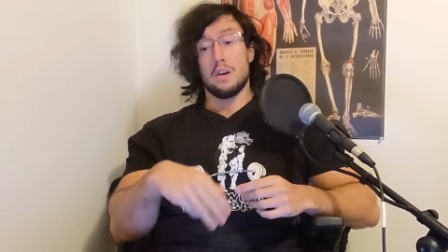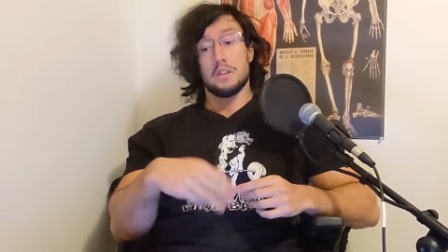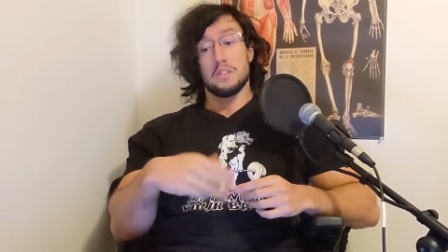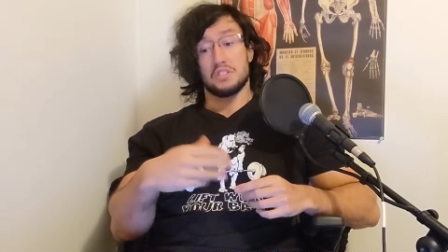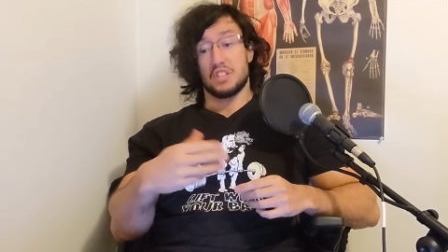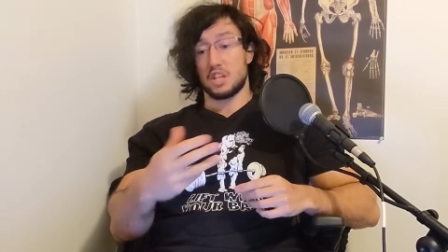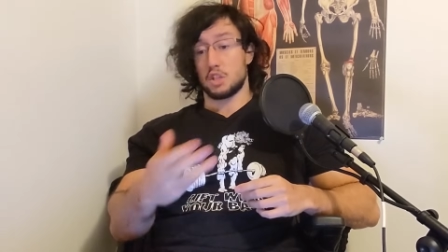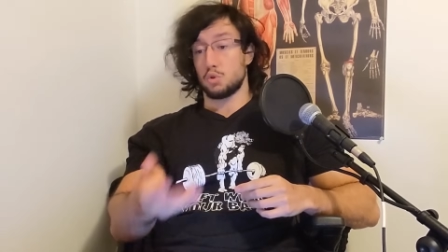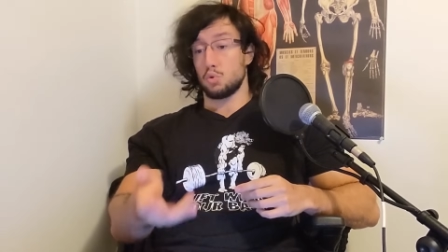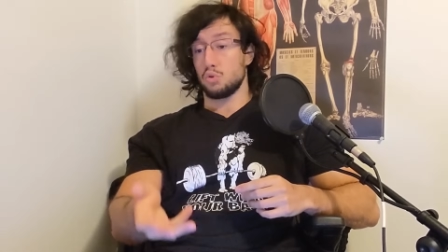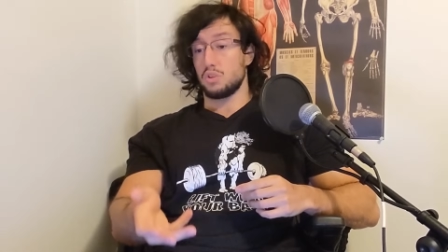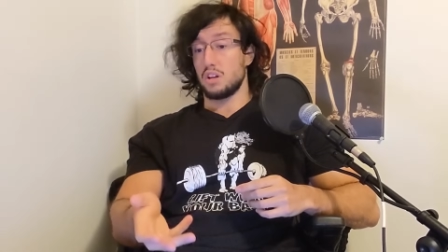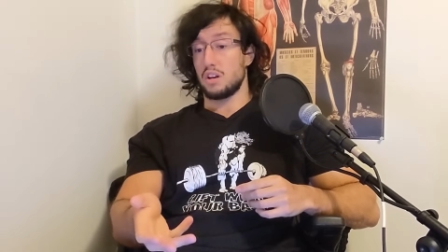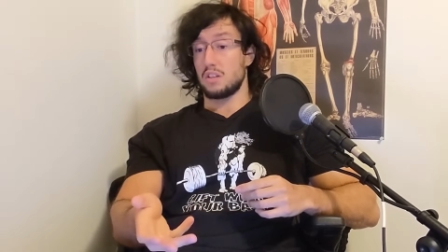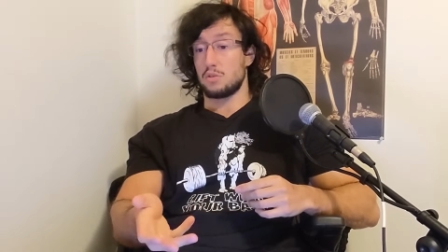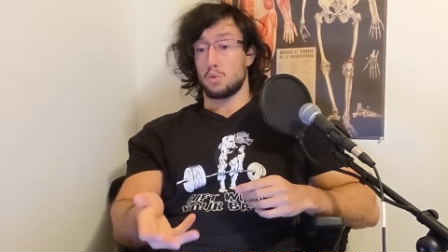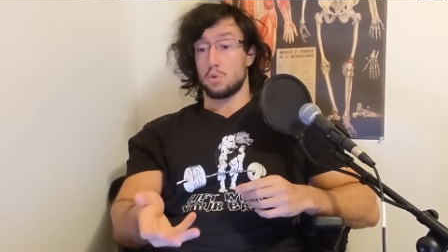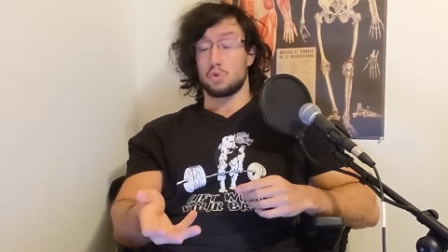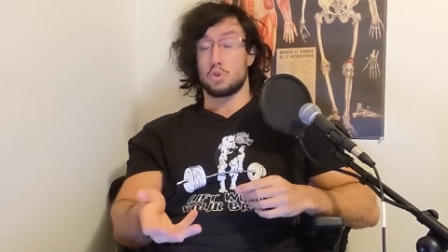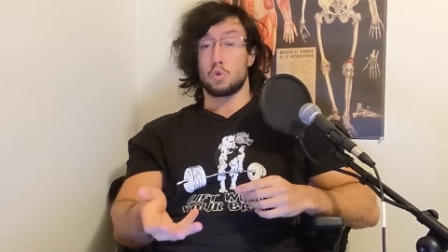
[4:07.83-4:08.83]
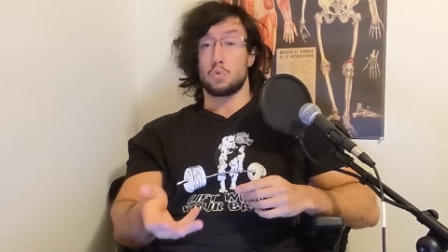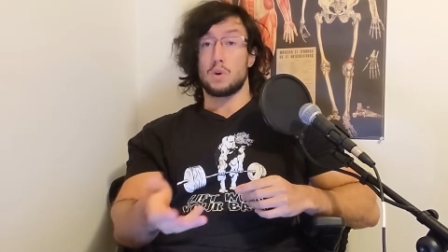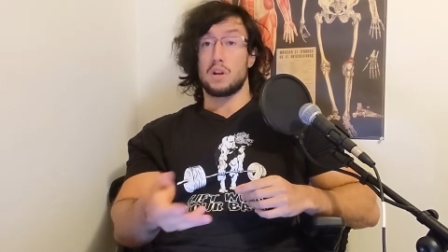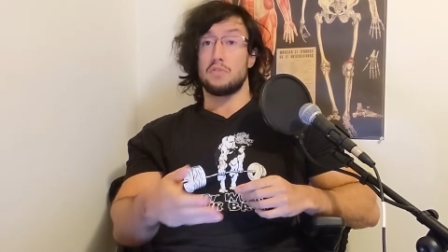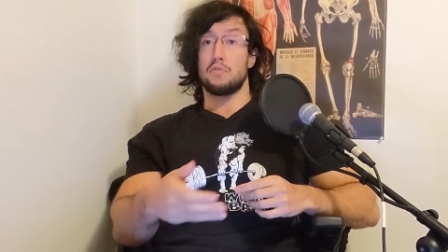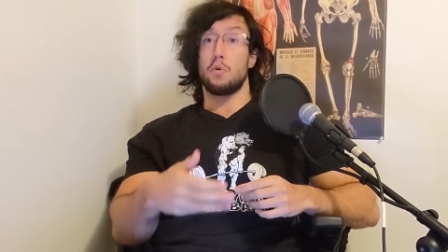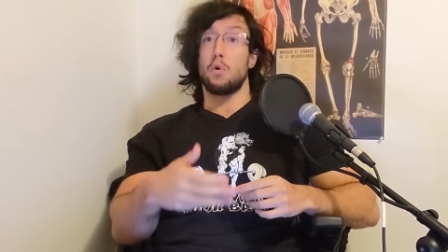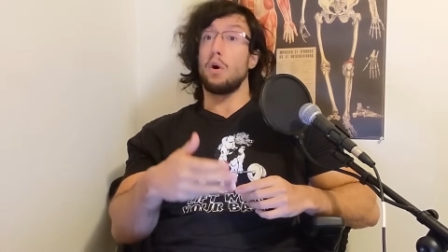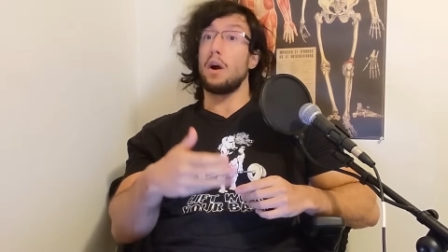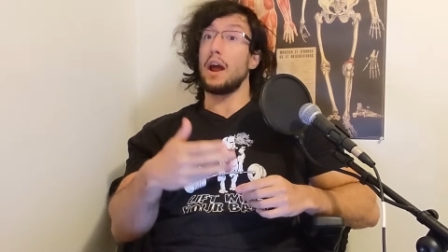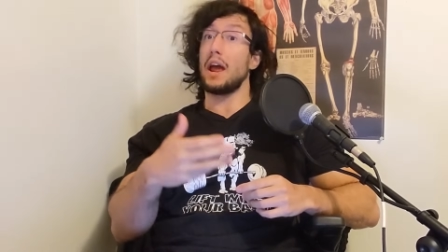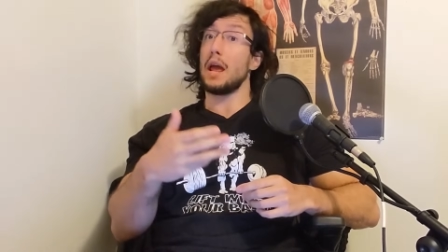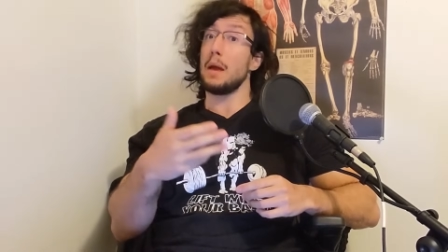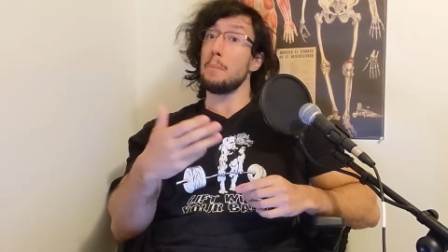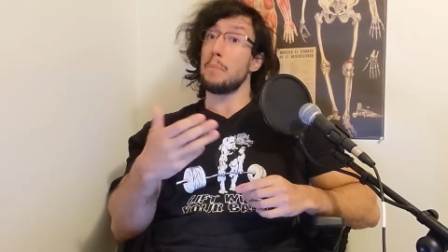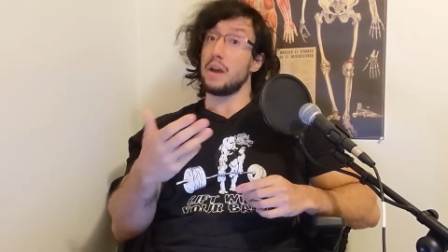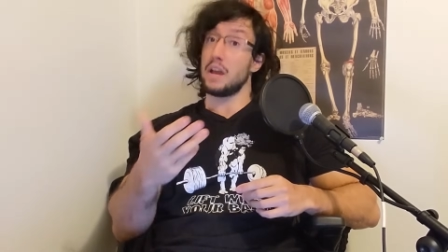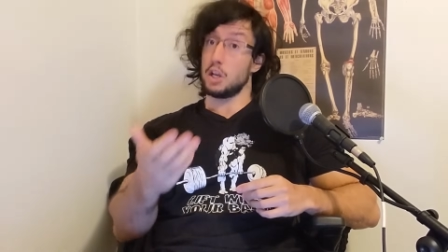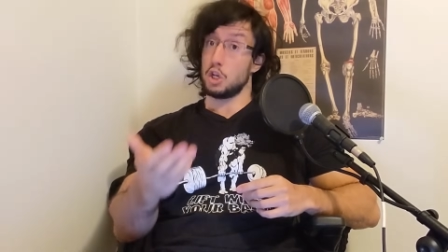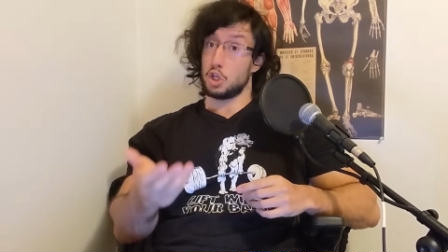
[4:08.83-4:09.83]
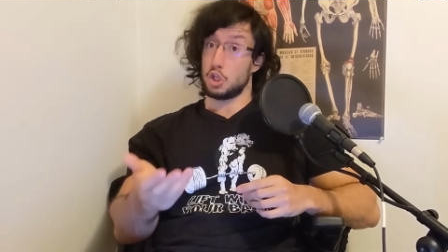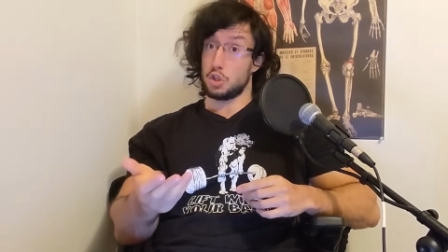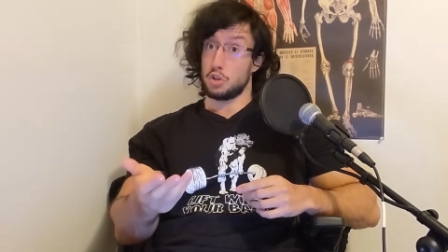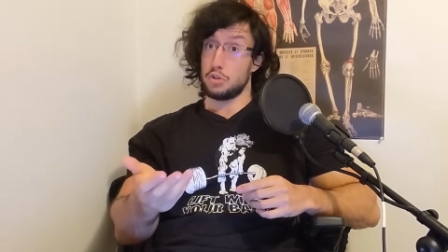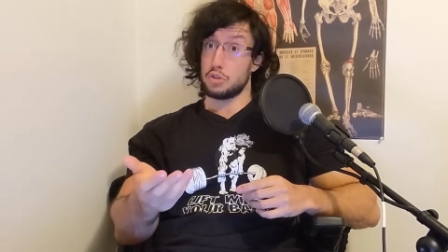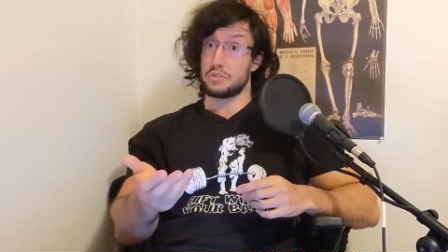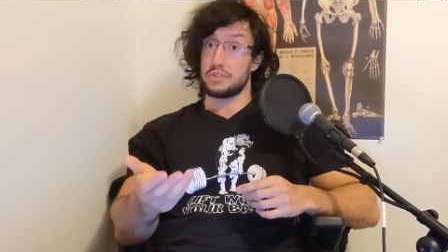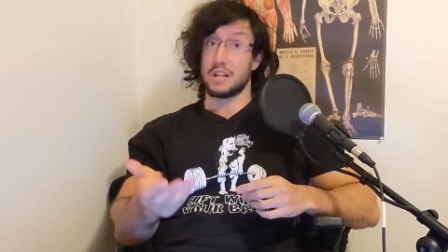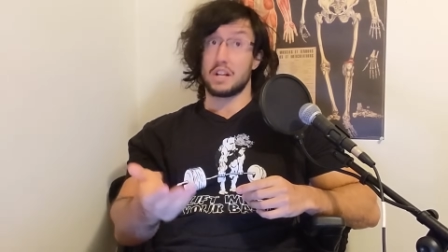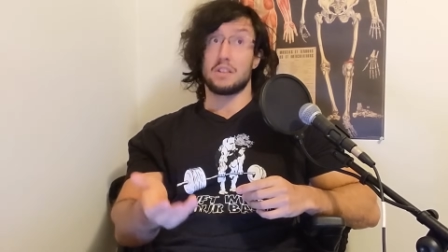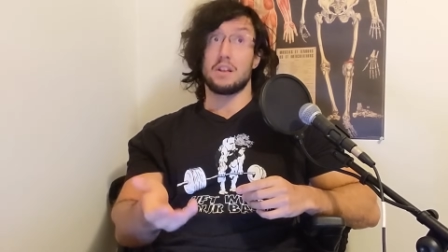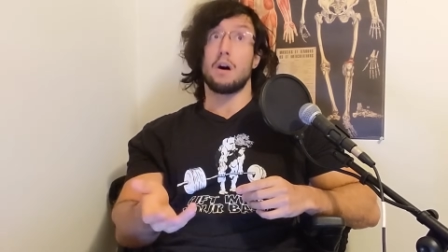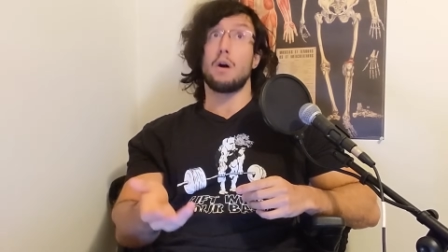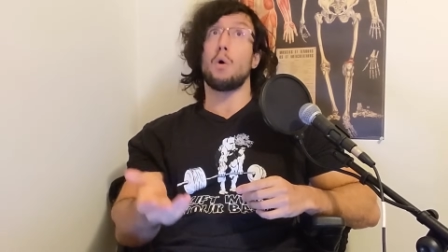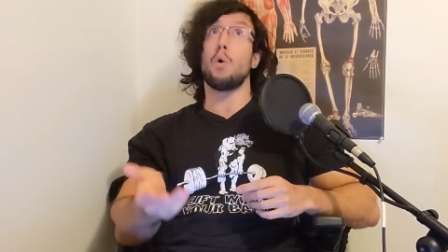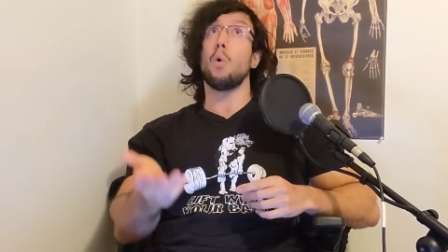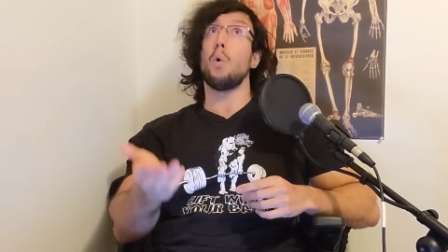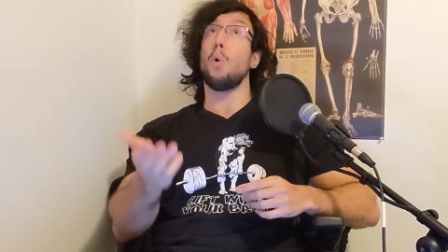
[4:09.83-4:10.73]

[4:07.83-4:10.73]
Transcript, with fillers: 6 to 10 is also great for hip hinges that are